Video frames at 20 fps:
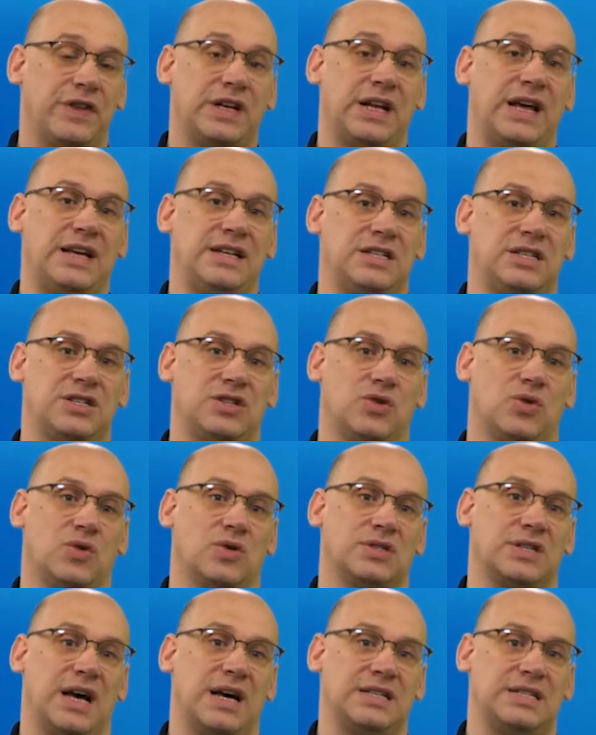the data
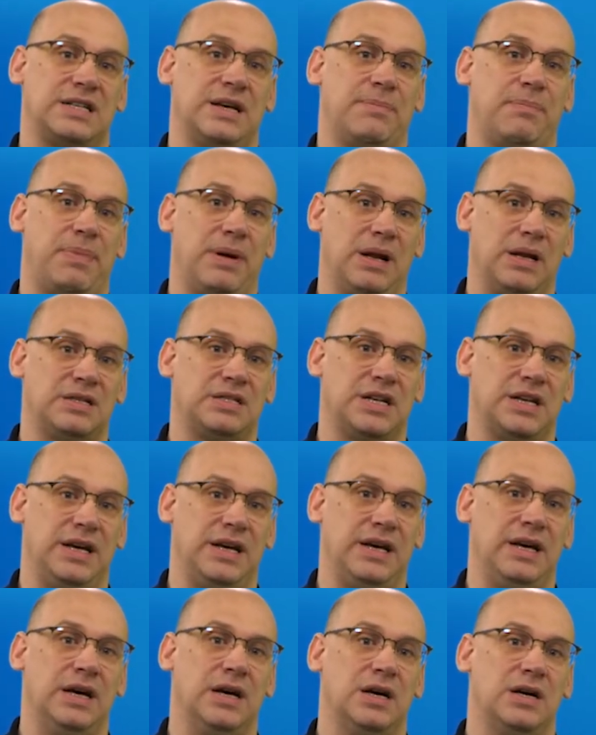stores has the
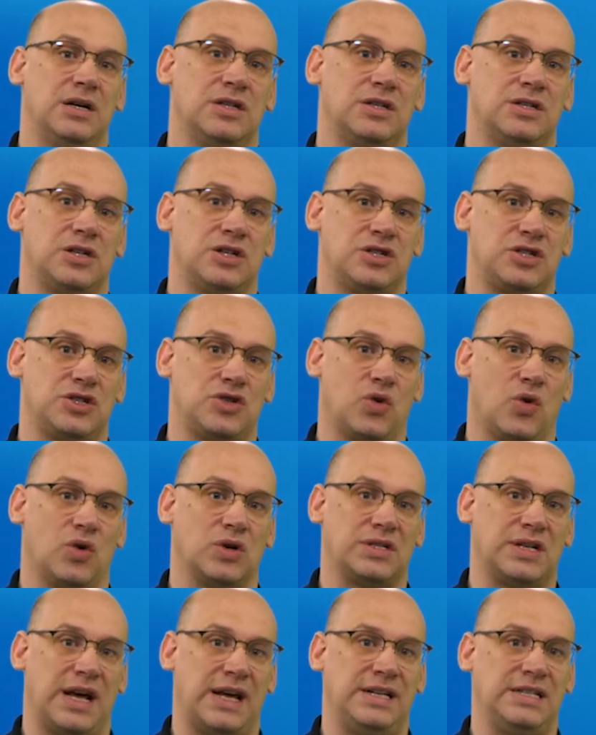ability to
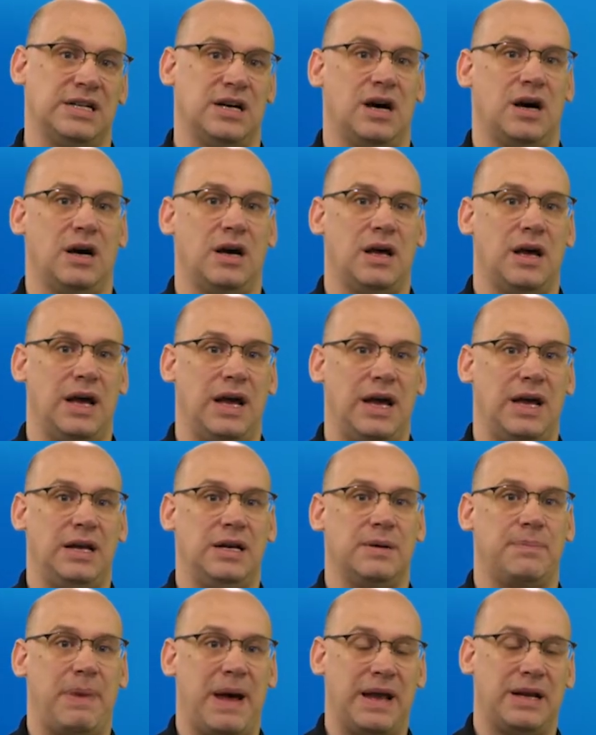store data
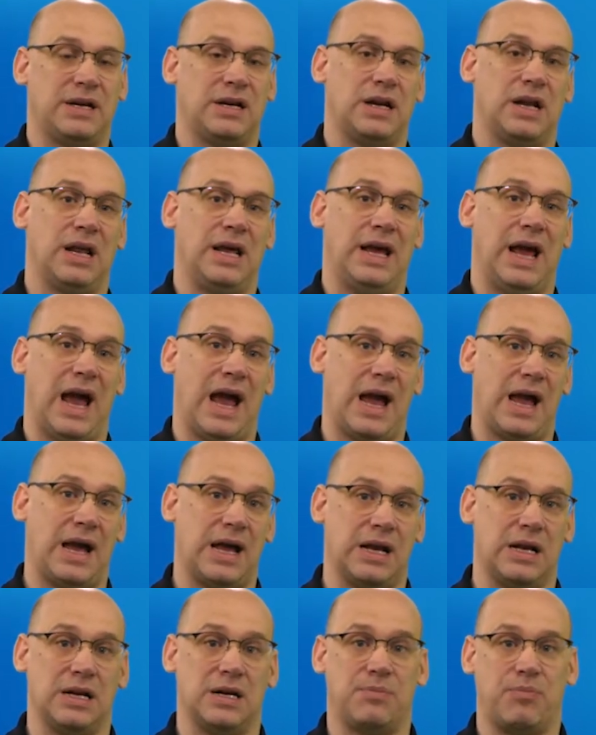independently
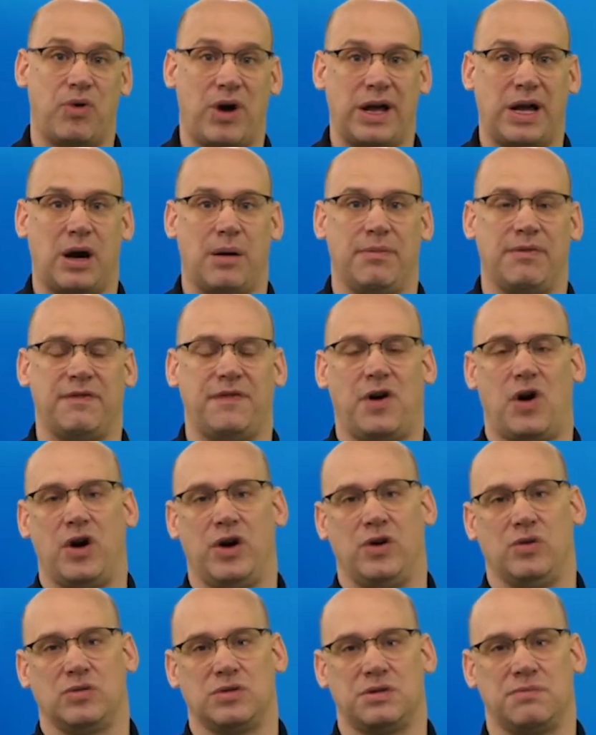and break up
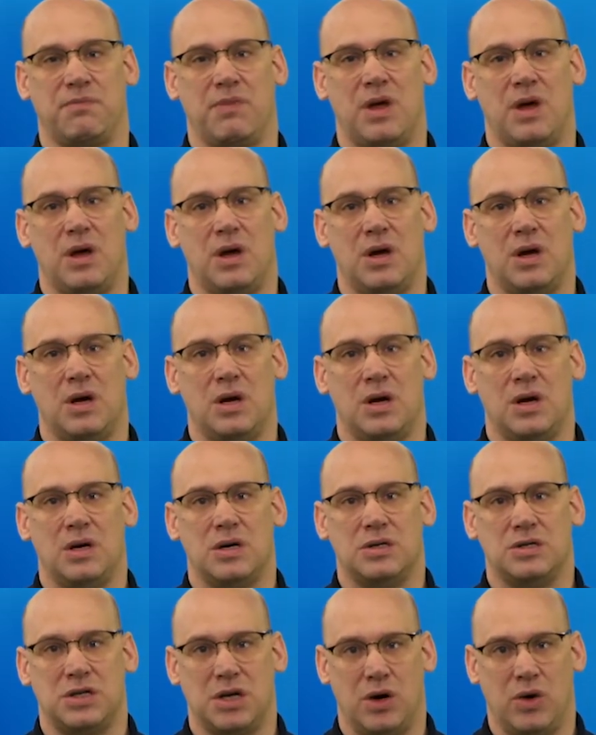files.
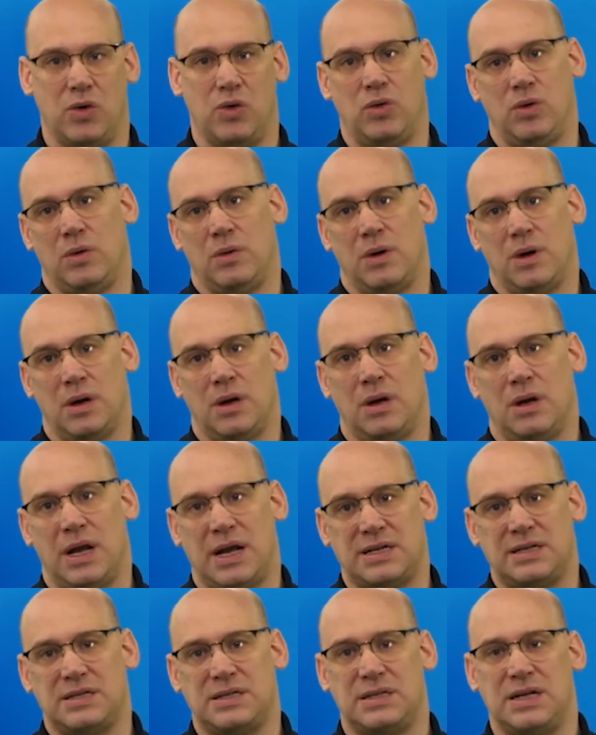So
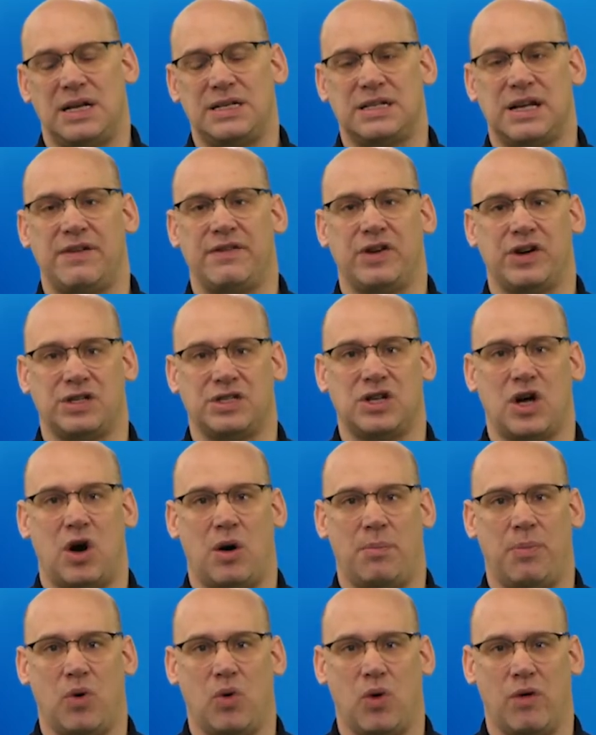let's, let's give an
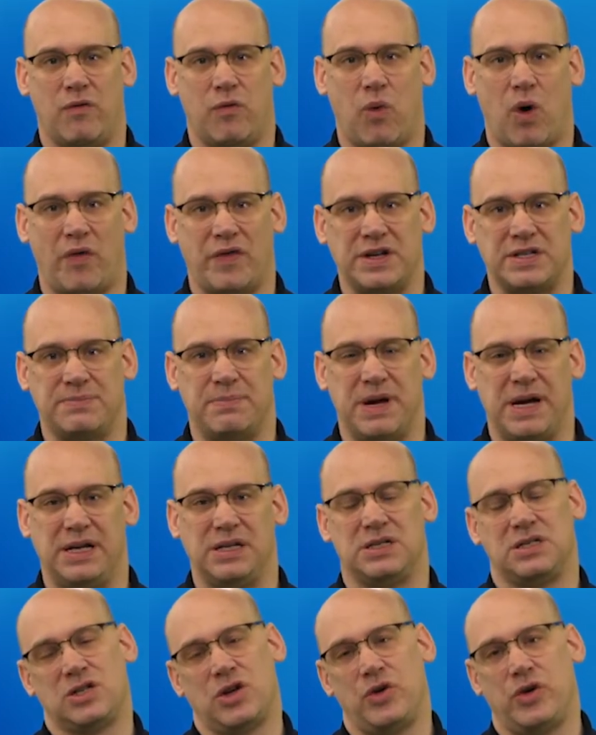example of what this
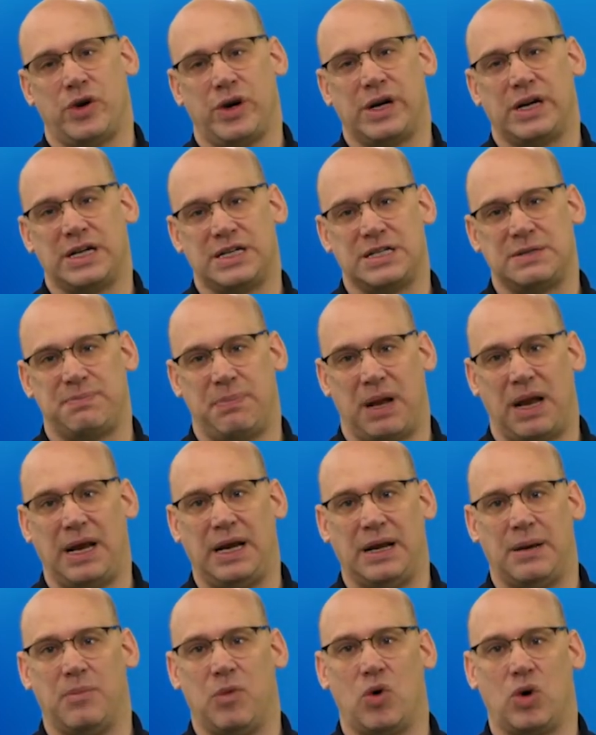means so you can
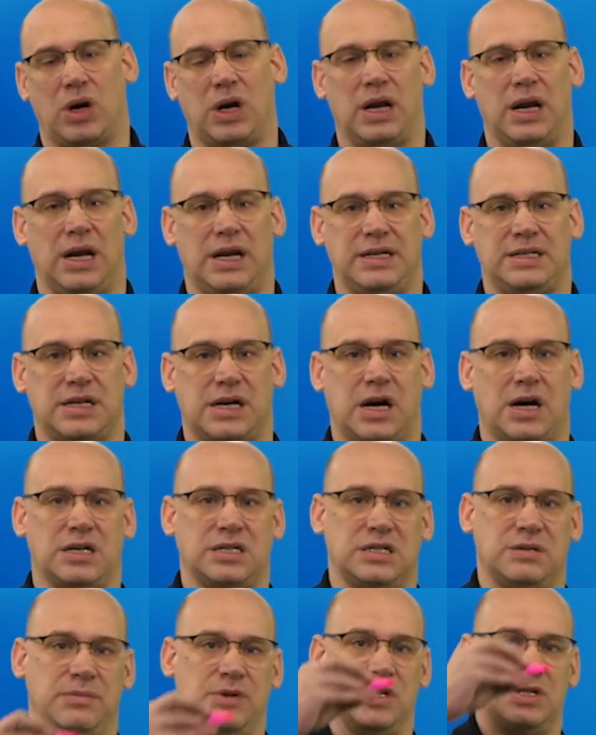explain it more clearly to
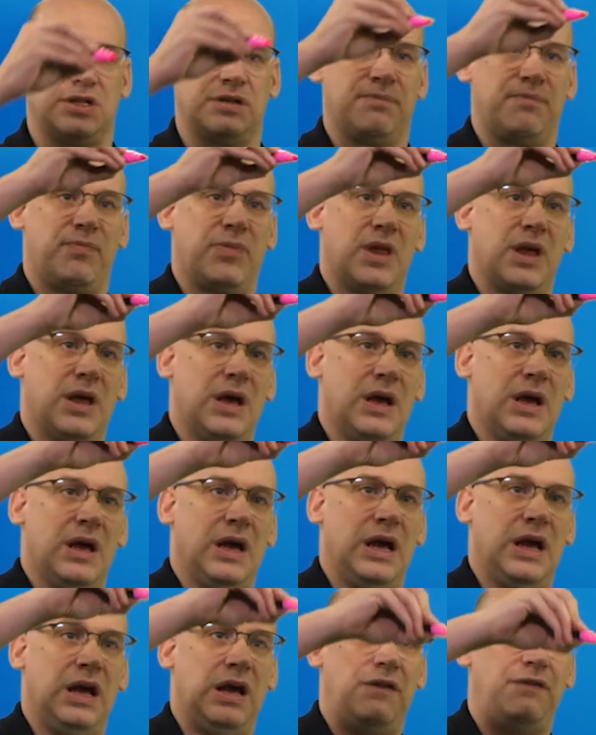customers.
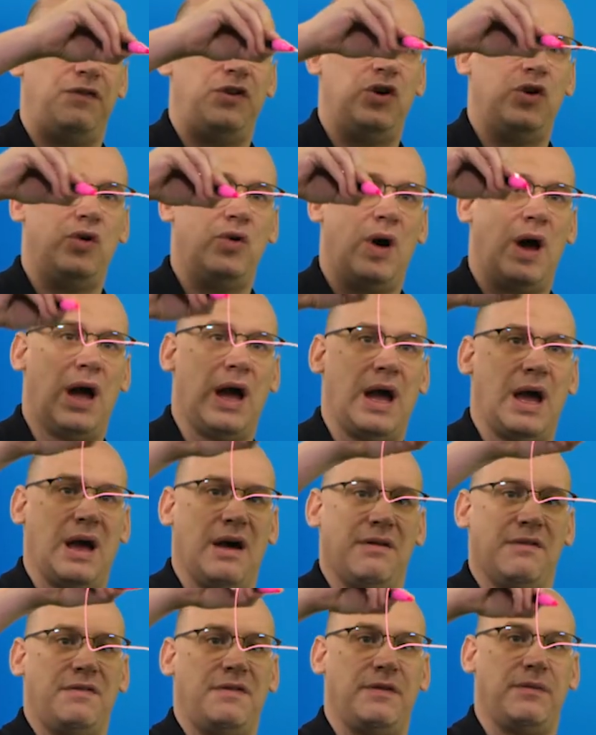If you
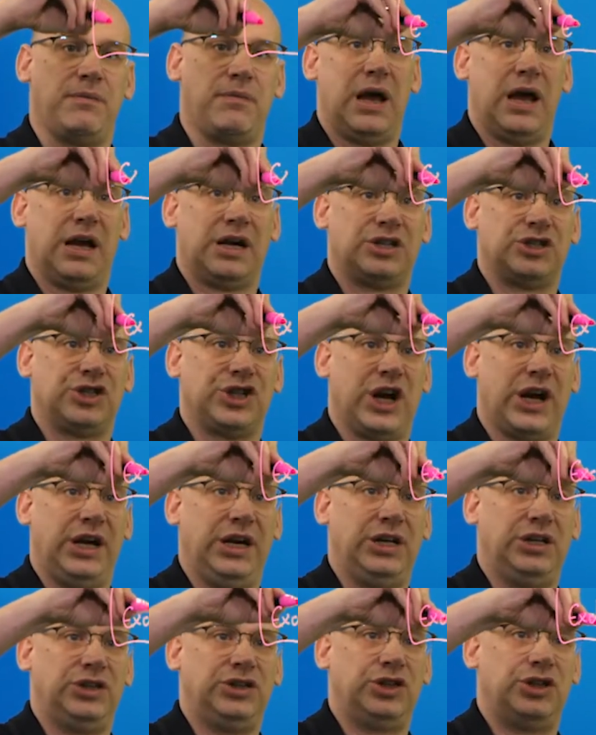have
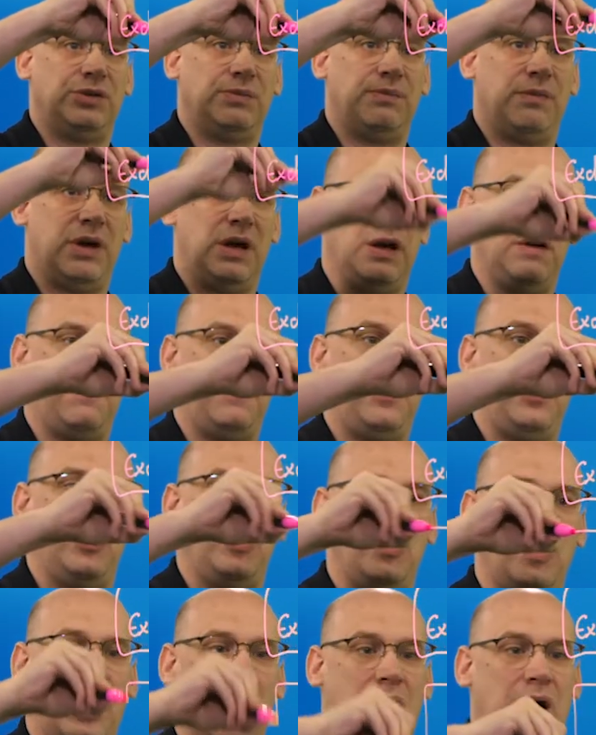Exchange, if
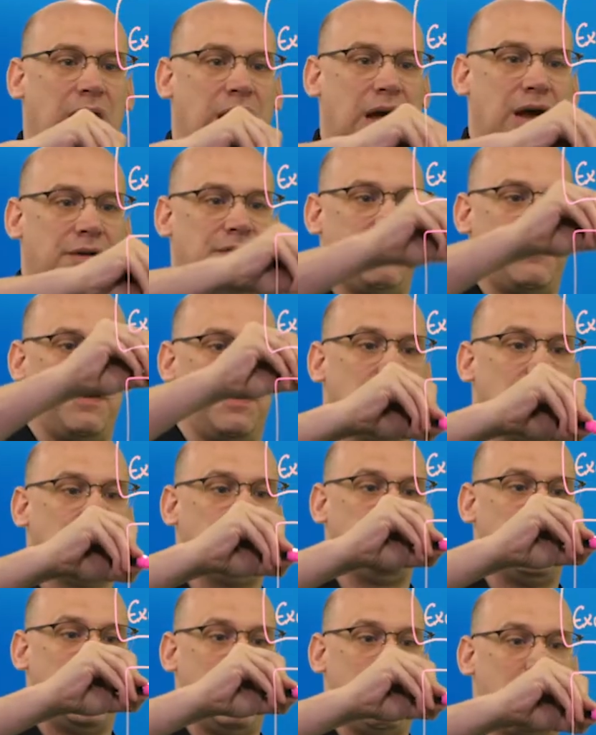you have
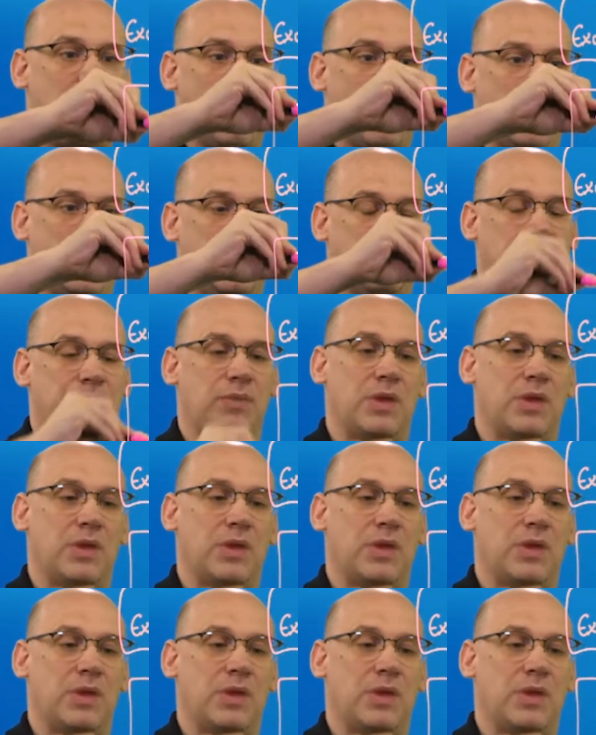SharePoint,